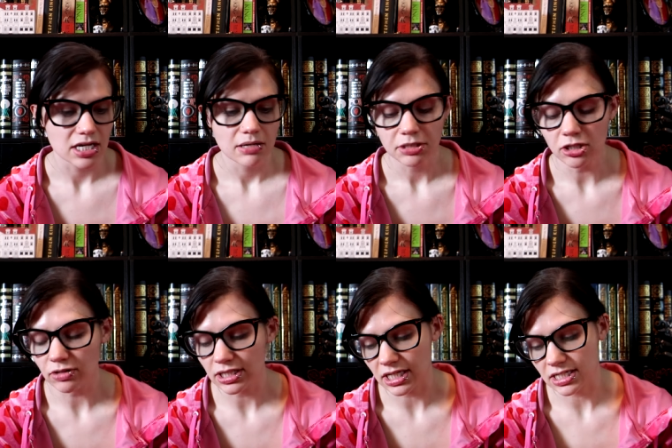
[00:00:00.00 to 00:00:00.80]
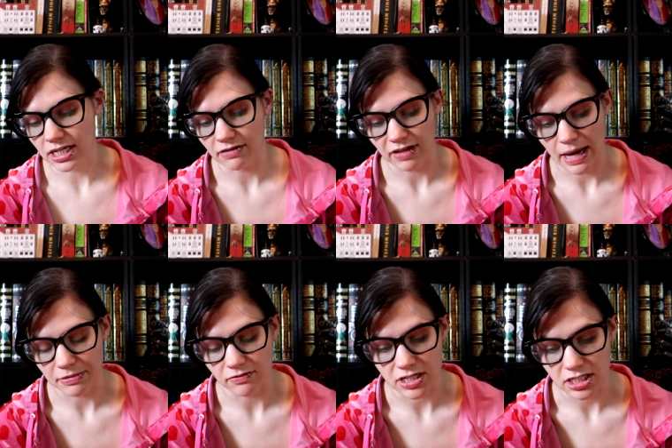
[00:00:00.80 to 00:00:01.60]
I'm going to read the inside flap
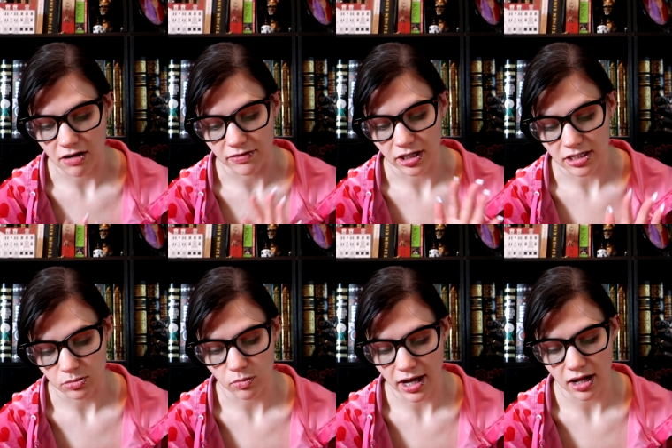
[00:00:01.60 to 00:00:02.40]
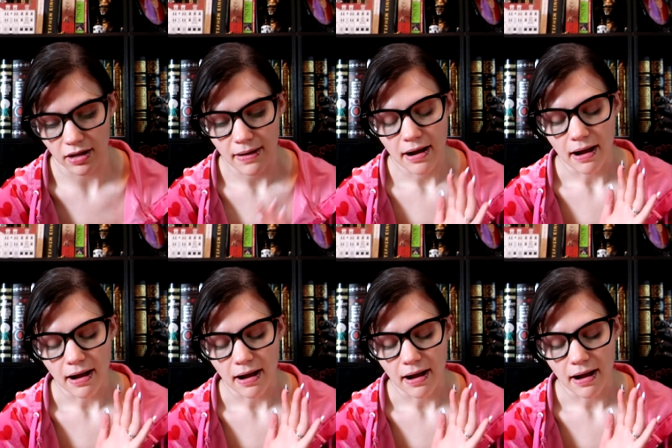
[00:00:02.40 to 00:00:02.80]
of this cover as well.